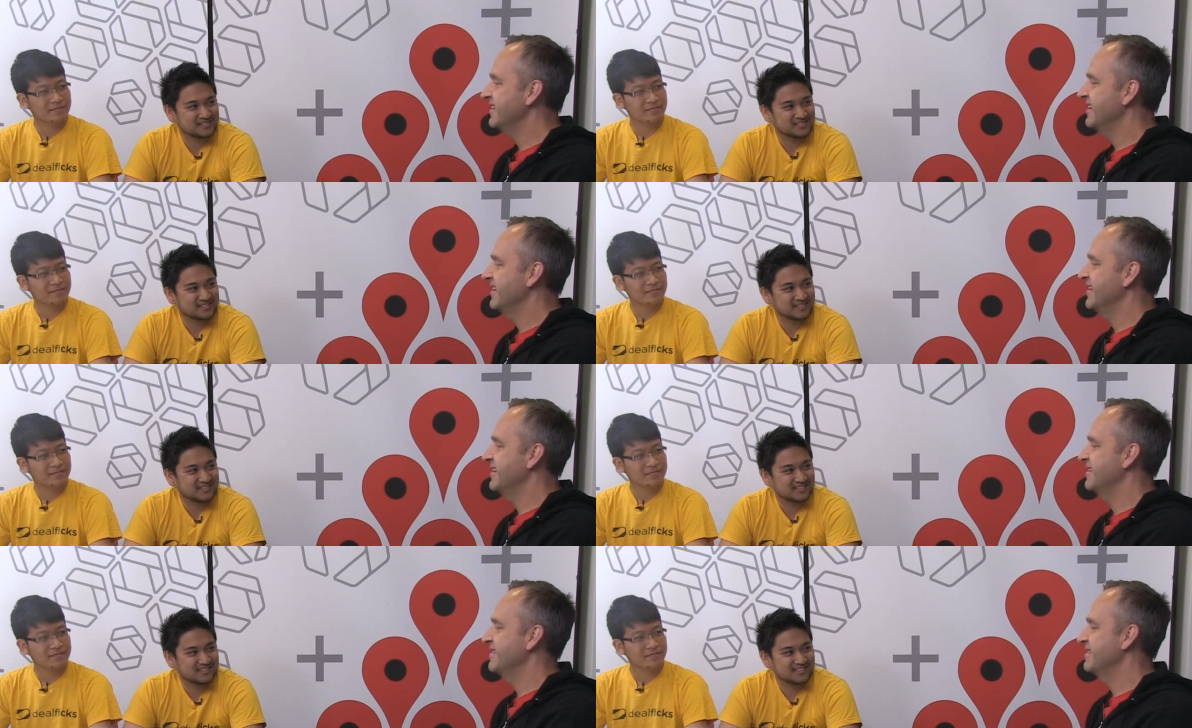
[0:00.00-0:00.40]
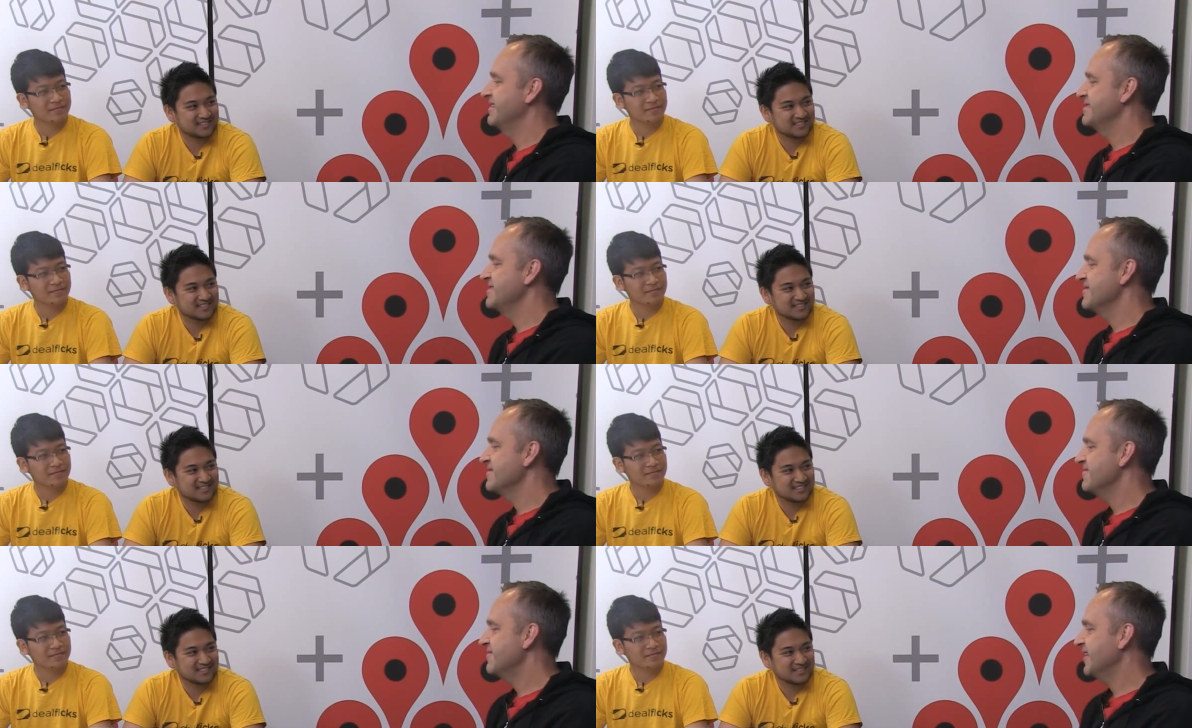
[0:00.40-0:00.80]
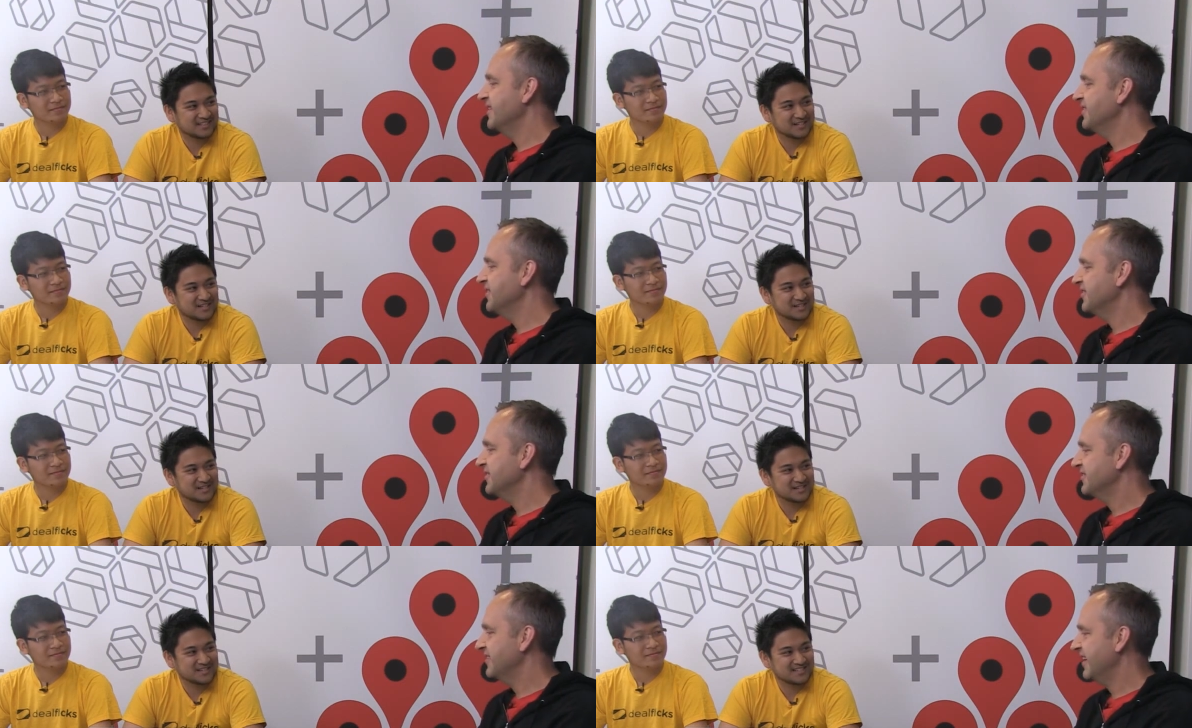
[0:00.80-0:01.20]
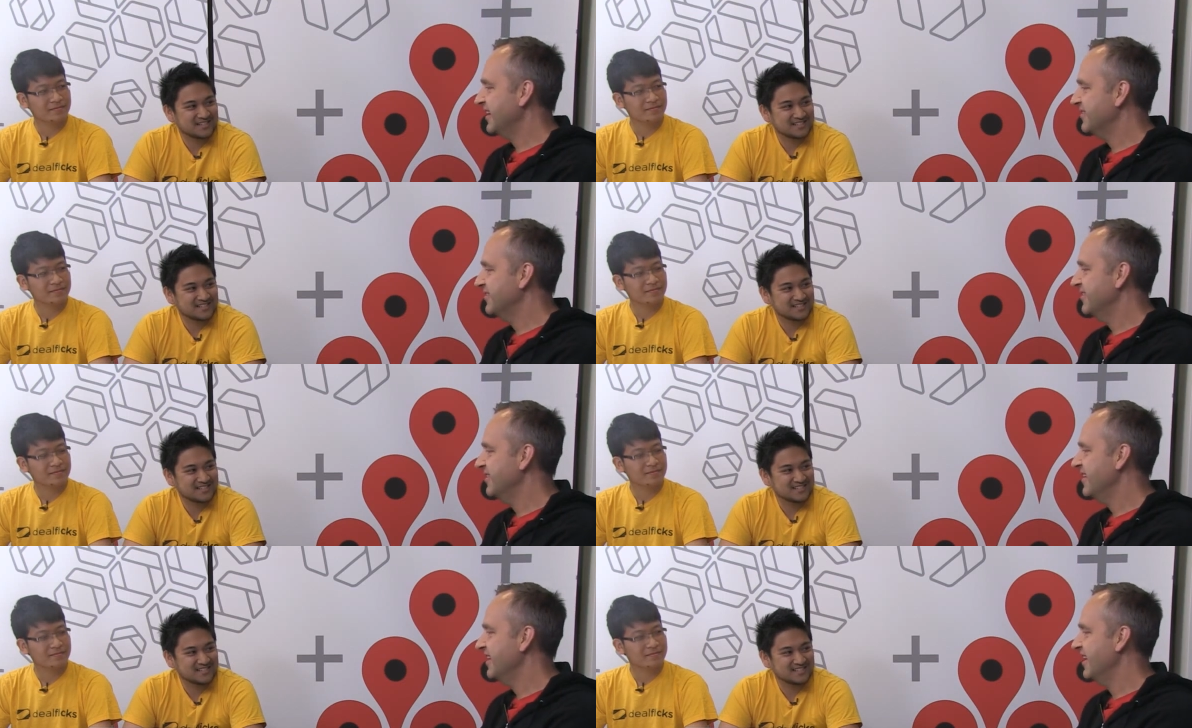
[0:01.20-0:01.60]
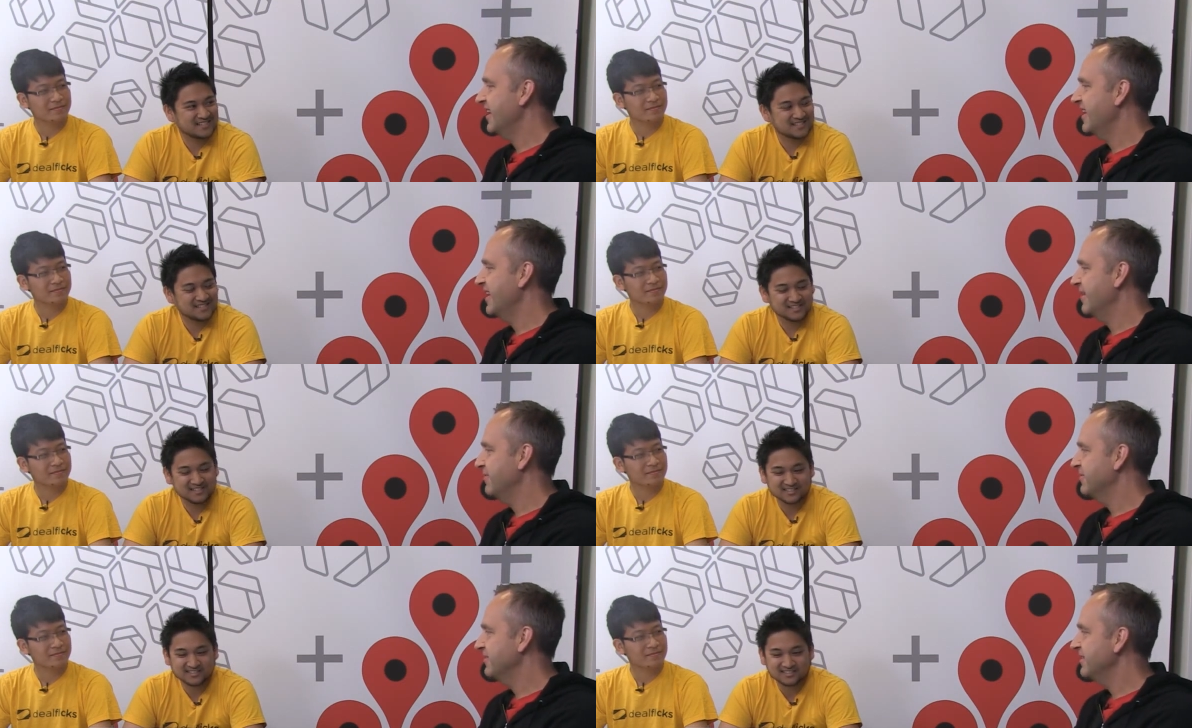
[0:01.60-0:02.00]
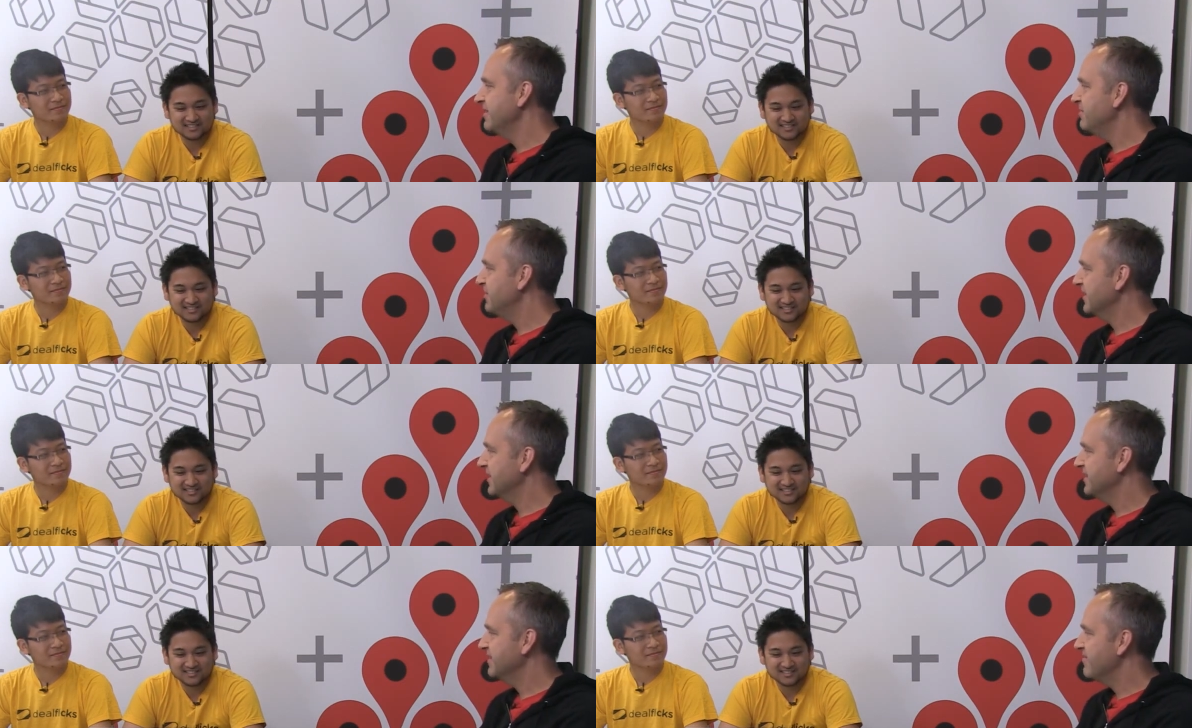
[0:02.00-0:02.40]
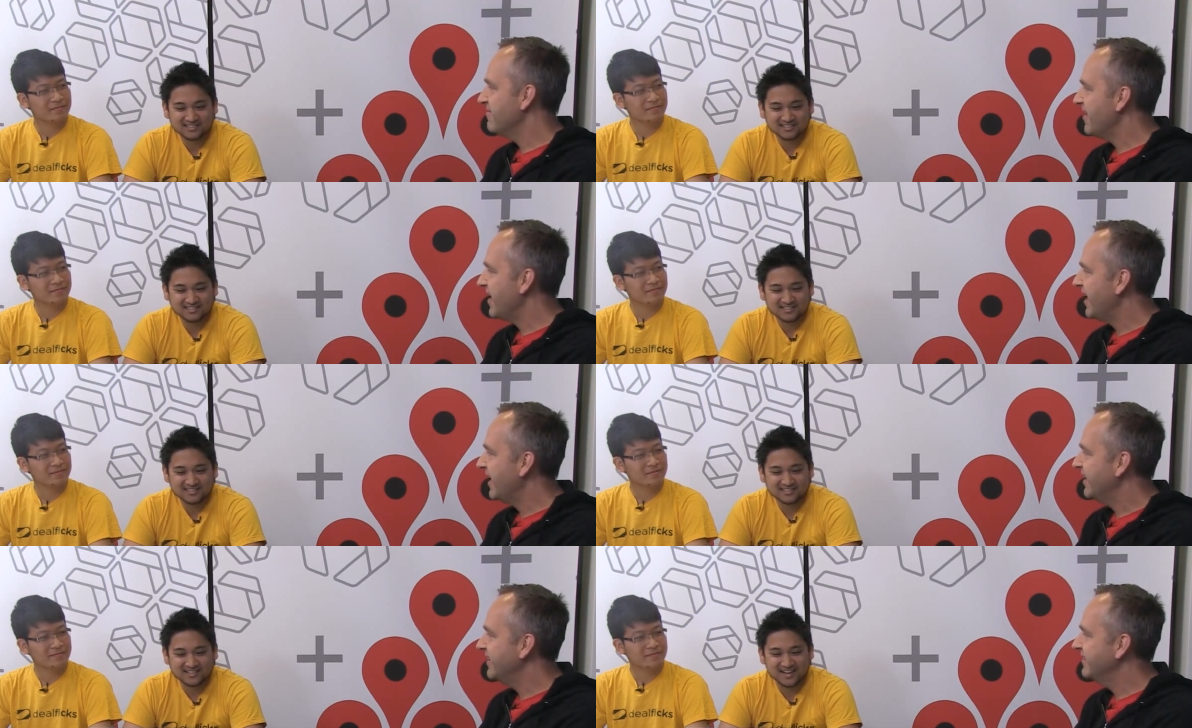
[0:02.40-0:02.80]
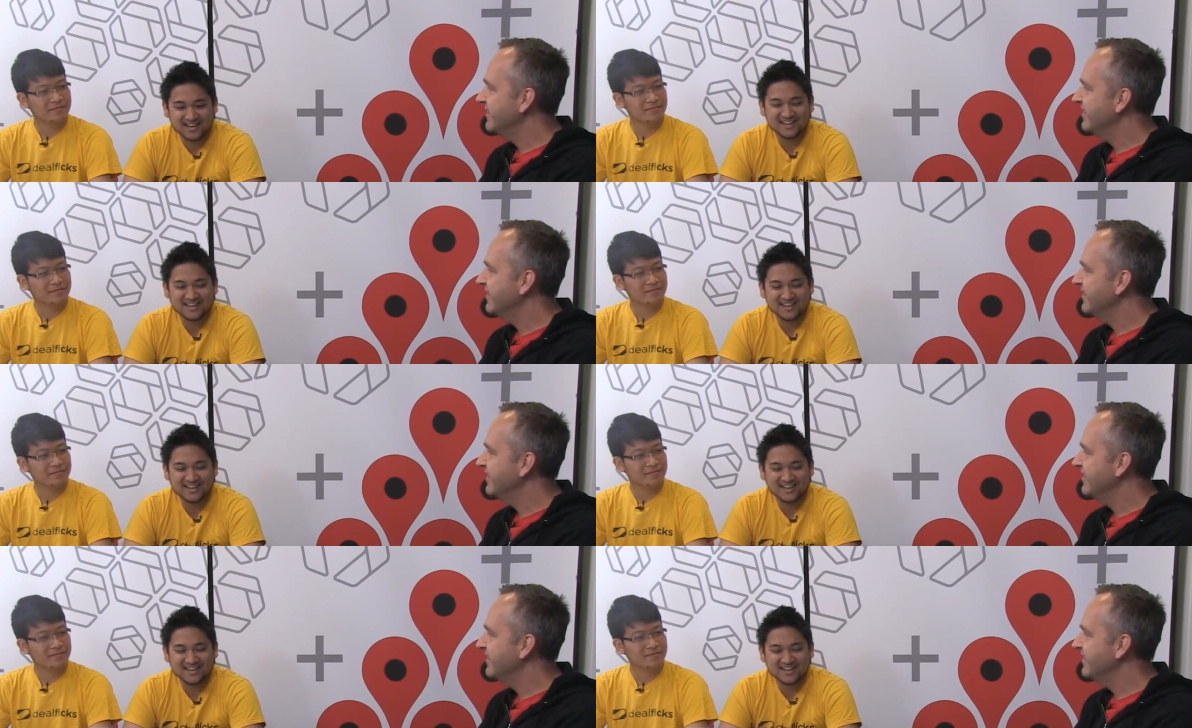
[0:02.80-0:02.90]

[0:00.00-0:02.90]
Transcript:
Speaker 1: uh, your founders actually ended up sleeping in the van